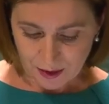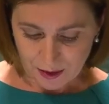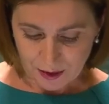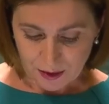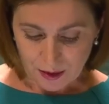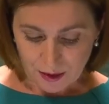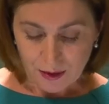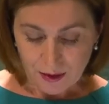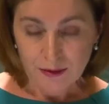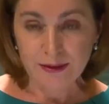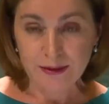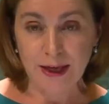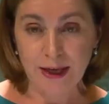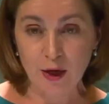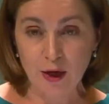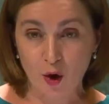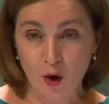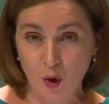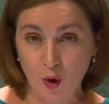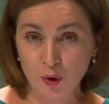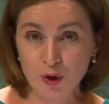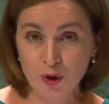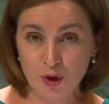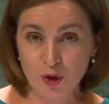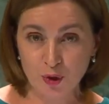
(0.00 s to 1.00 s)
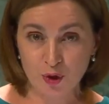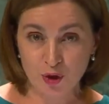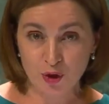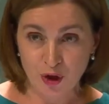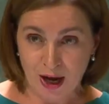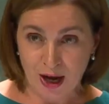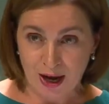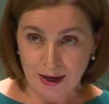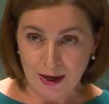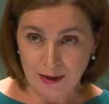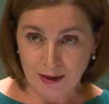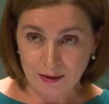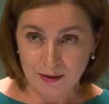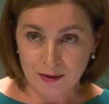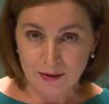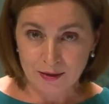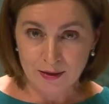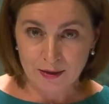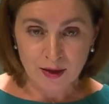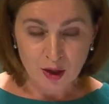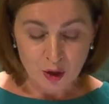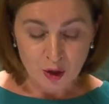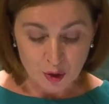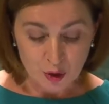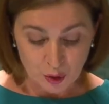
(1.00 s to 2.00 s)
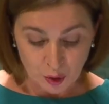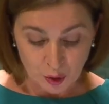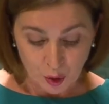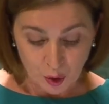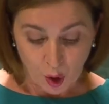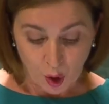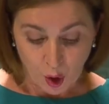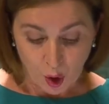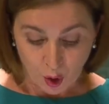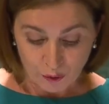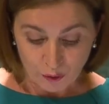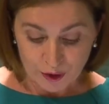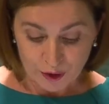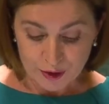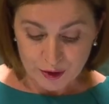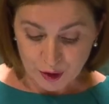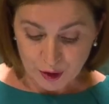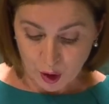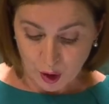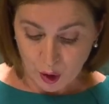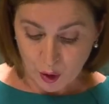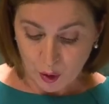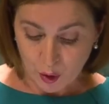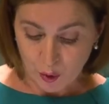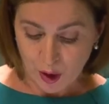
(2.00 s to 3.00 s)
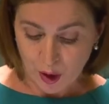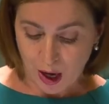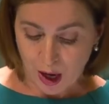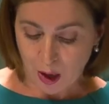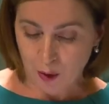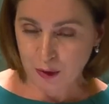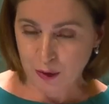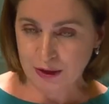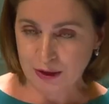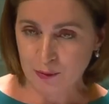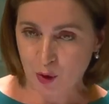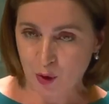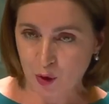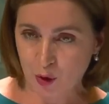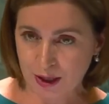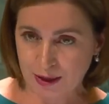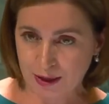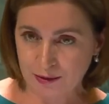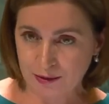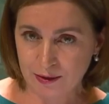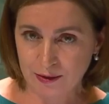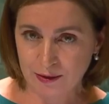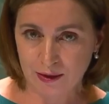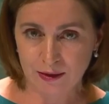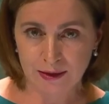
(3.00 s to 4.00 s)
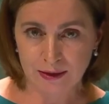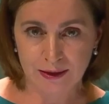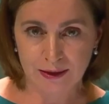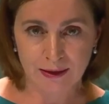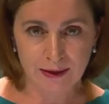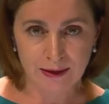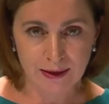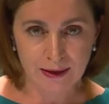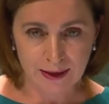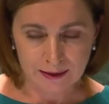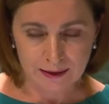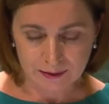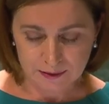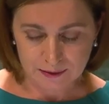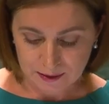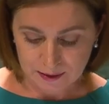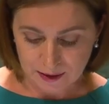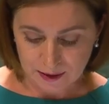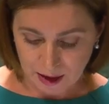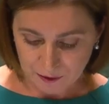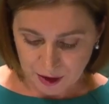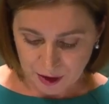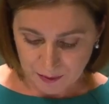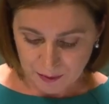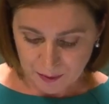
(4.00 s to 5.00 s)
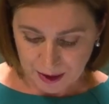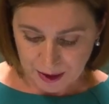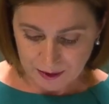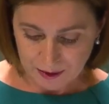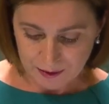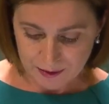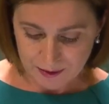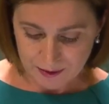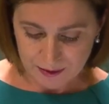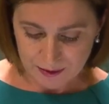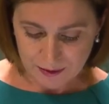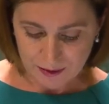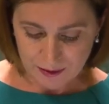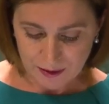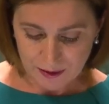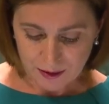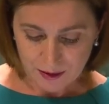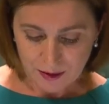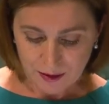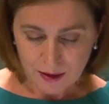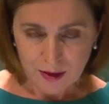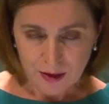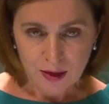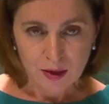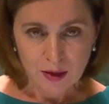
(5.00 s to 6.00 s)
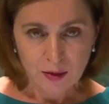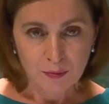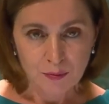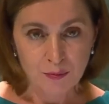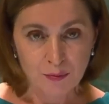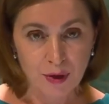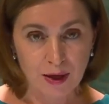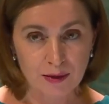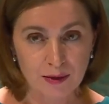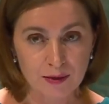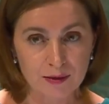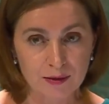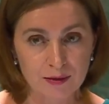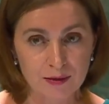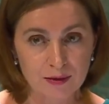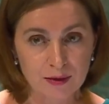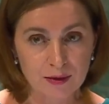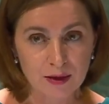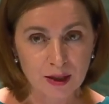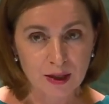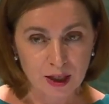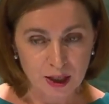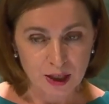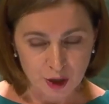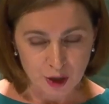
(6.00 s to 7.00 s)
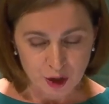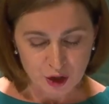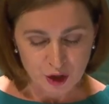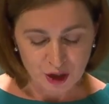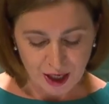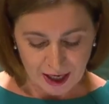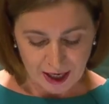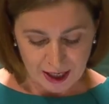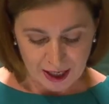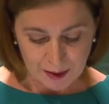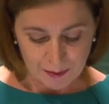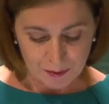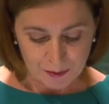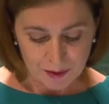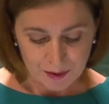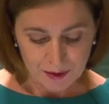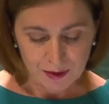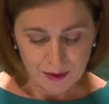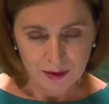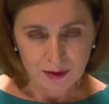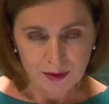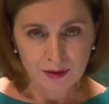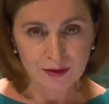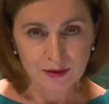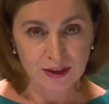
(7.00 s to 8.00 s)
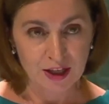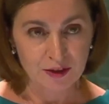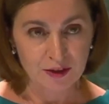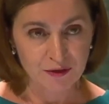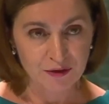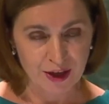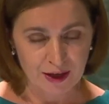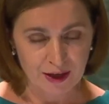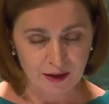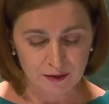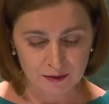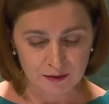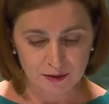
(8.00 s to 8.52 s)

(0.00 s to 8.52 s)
They also tried to overthrow our democratically elected government, but each time they failed.